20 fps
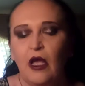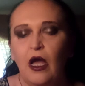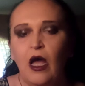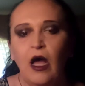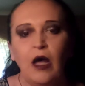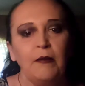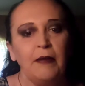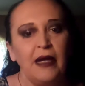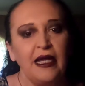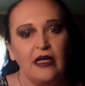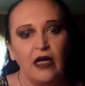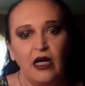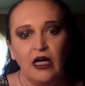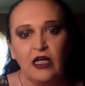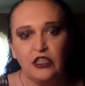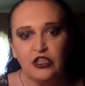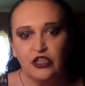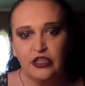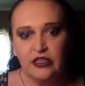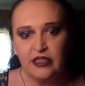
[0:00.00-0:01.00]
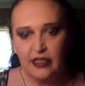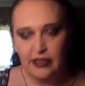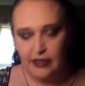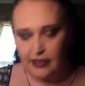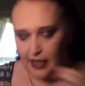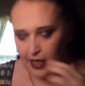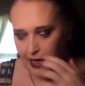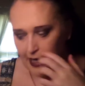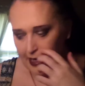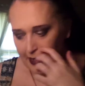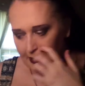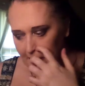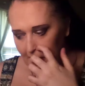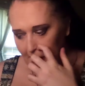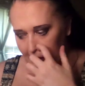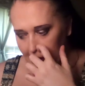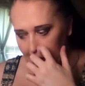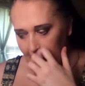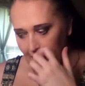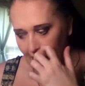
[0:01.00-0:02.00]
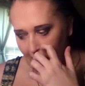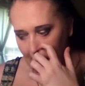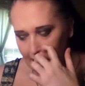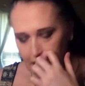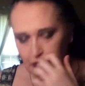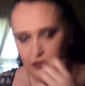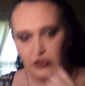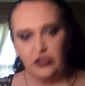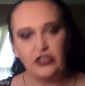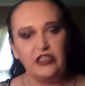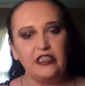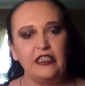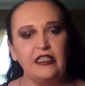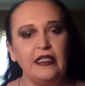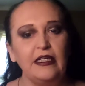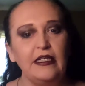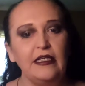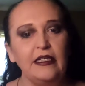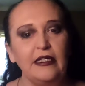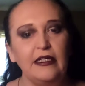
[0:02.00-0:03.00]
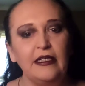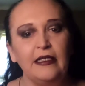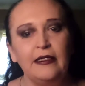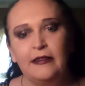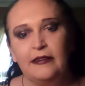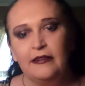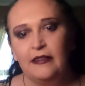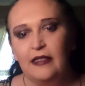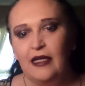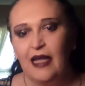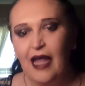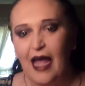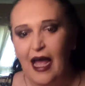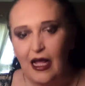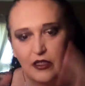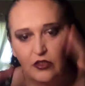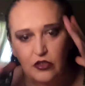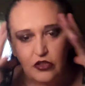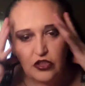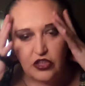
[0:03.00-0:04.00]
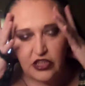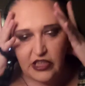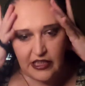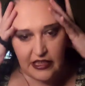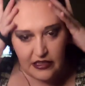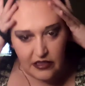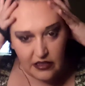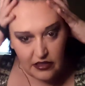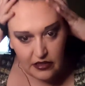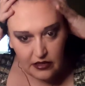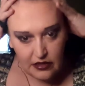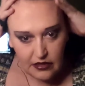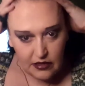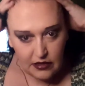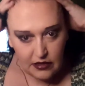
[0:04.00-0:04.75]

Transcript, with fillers: Oh my gosh, today, like allergy, allergies.